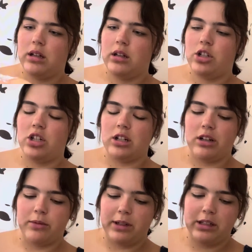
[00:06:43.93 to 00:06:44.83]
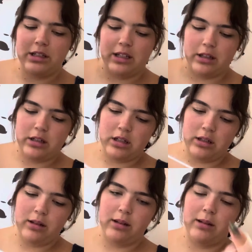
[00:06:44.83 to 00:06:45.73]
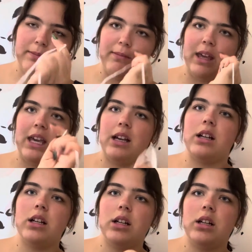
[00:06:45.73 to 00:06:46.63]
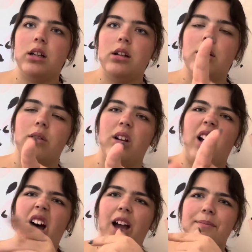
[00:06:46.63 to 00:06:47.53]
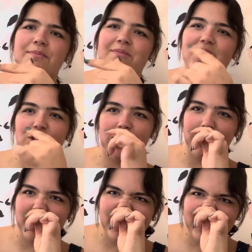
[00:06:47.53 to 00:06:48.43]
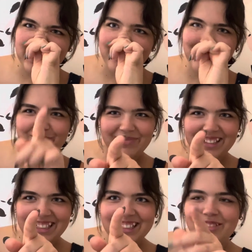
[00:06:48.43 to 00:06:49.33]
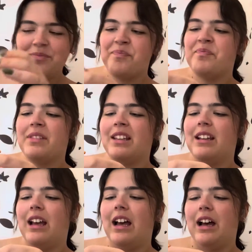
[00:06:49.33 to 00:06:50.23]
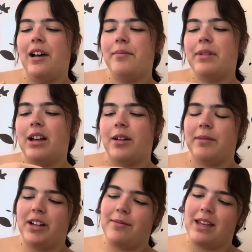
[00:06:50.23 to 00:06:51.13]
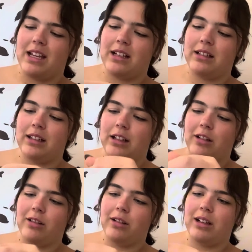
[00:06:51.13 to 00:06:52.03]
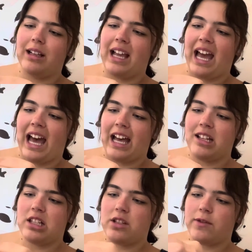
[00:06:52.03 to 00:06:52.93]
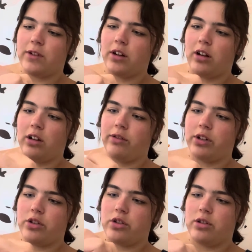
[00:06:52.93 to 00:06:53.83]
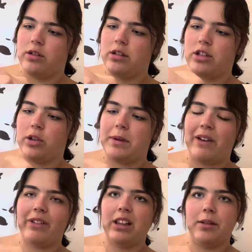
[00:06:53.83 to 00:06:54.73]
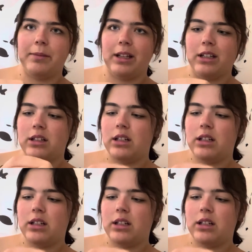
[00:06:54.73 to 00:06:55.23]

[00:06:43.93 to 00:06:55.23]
she and I are working together to make, well, I'm doing the work, but I'm gonna make little hats for all of her students. So I'm having them like